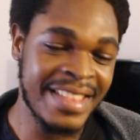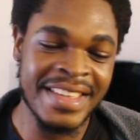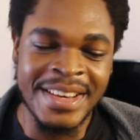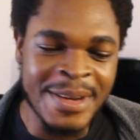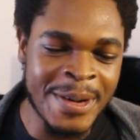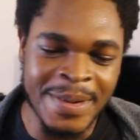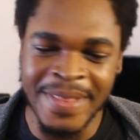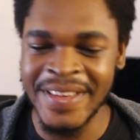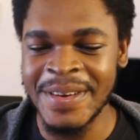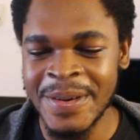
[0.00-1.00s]
And they know,
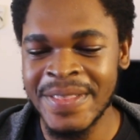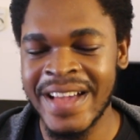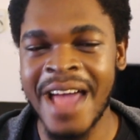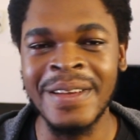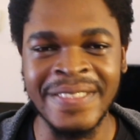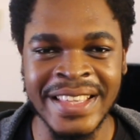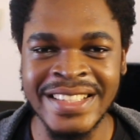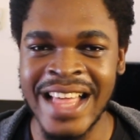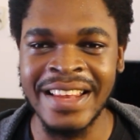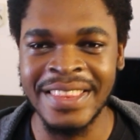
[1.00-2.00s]
they know the kind of
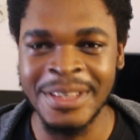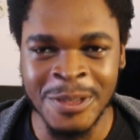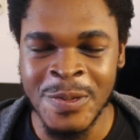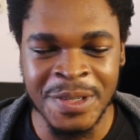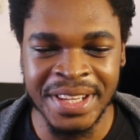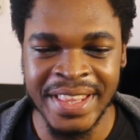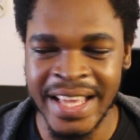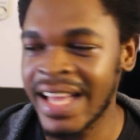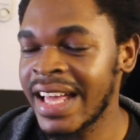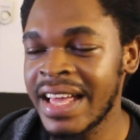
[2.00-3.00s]
things that they don't want
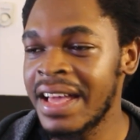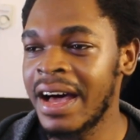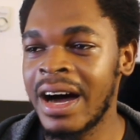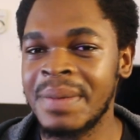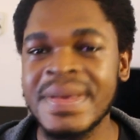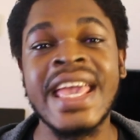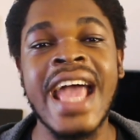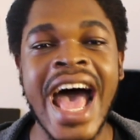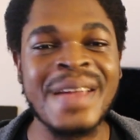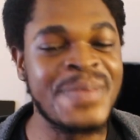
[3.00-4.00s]
their um, A
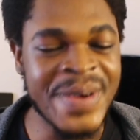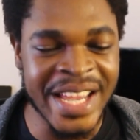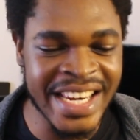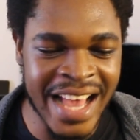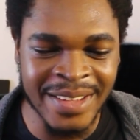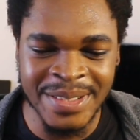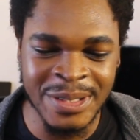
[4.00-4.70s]
I bringing out.